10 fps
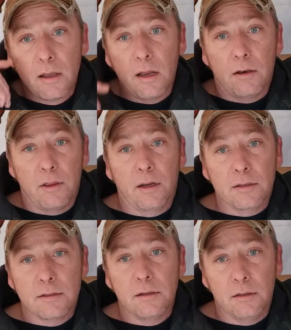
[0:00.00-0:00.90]
and
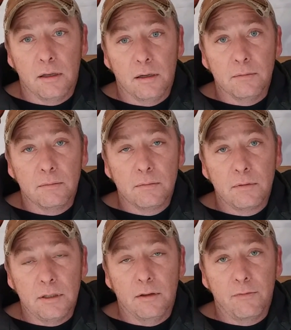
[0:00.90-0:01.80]
things in
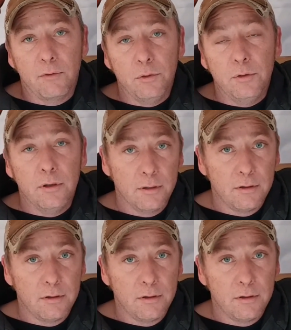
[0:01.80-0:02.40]
the food,